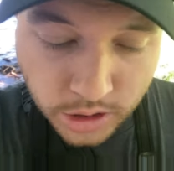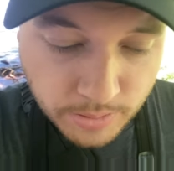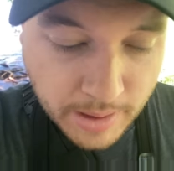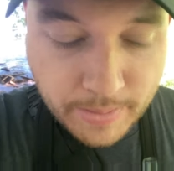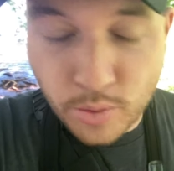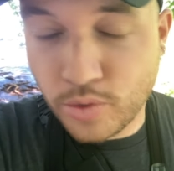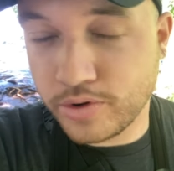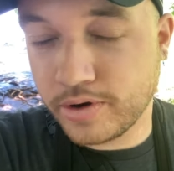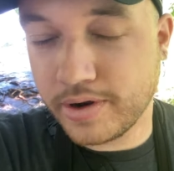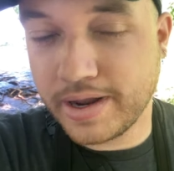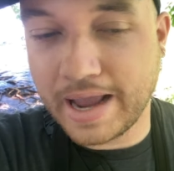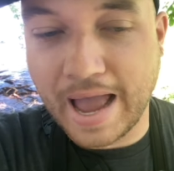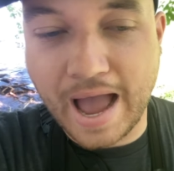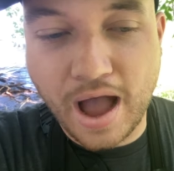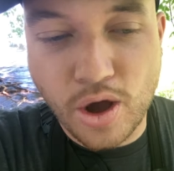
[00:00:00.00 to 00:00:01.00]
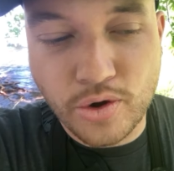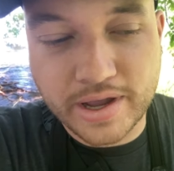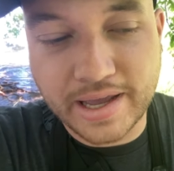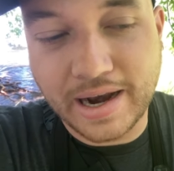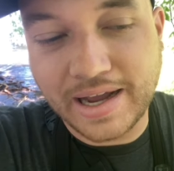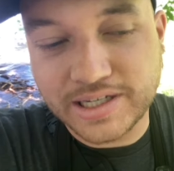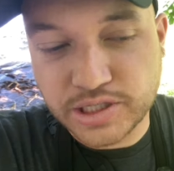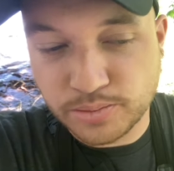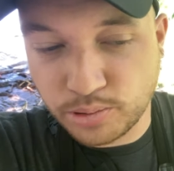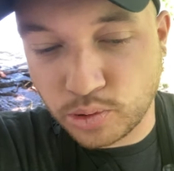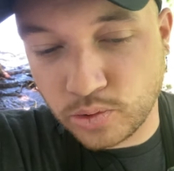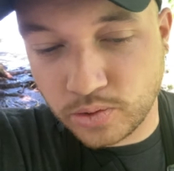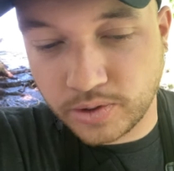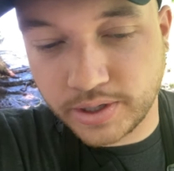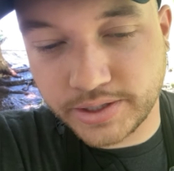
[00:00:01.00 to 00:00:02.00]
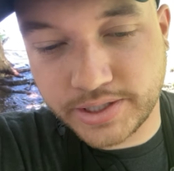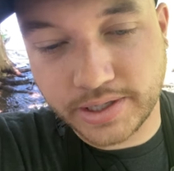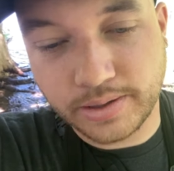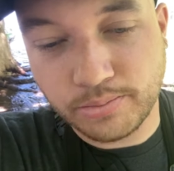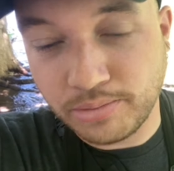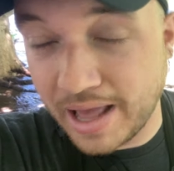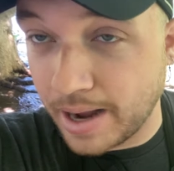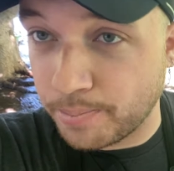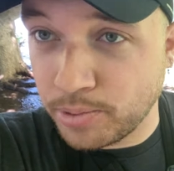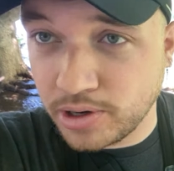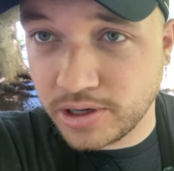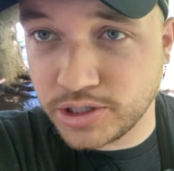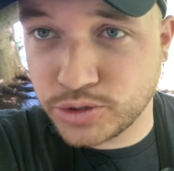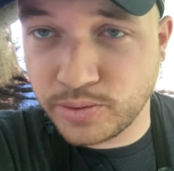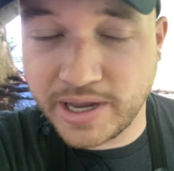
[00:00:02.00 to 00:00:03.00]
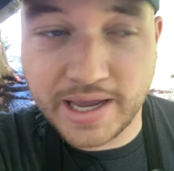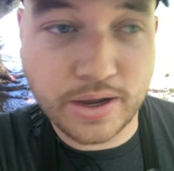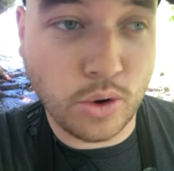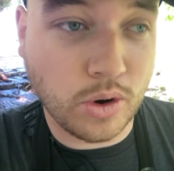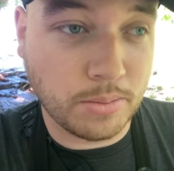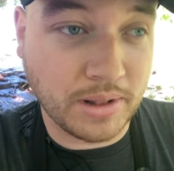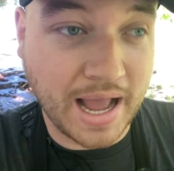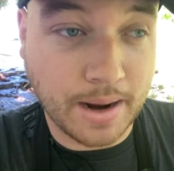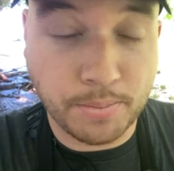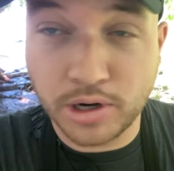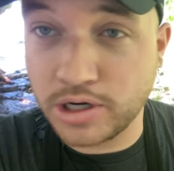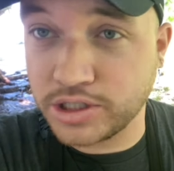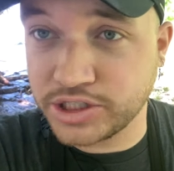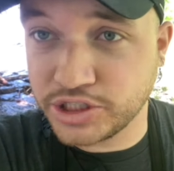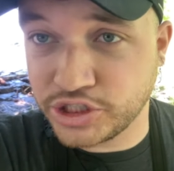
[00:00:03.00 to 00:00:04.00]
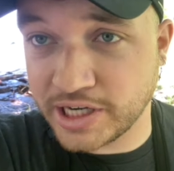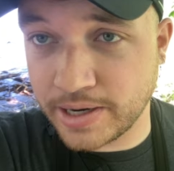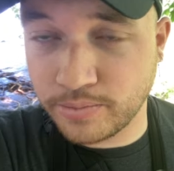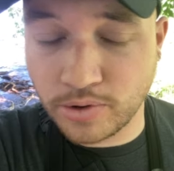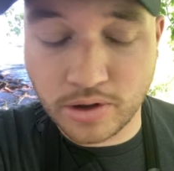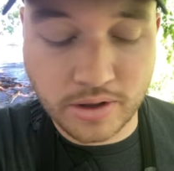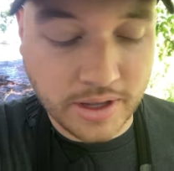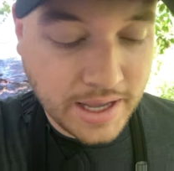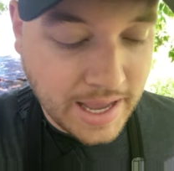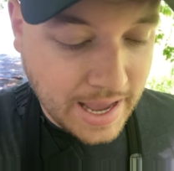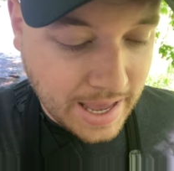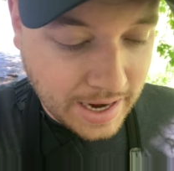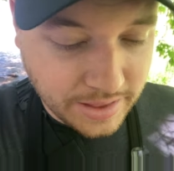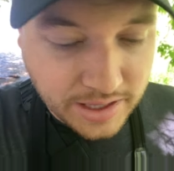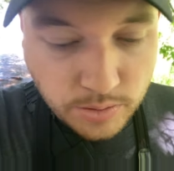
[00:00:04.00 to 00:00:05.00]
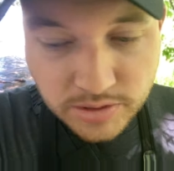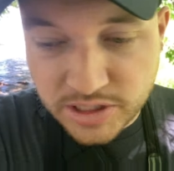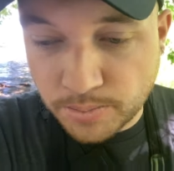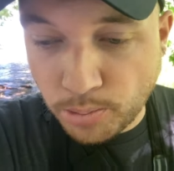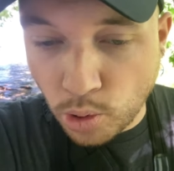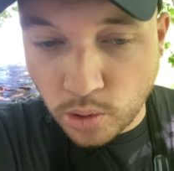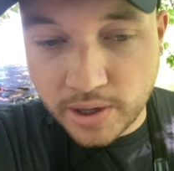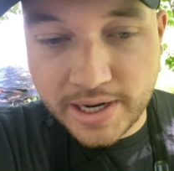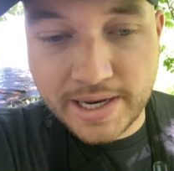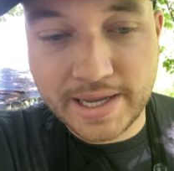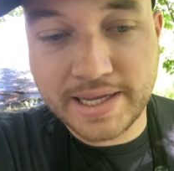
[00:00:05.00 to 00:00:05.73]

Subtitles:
may be wondering, how can I support Blackbirders Week or blackbirders in general? And I think what's important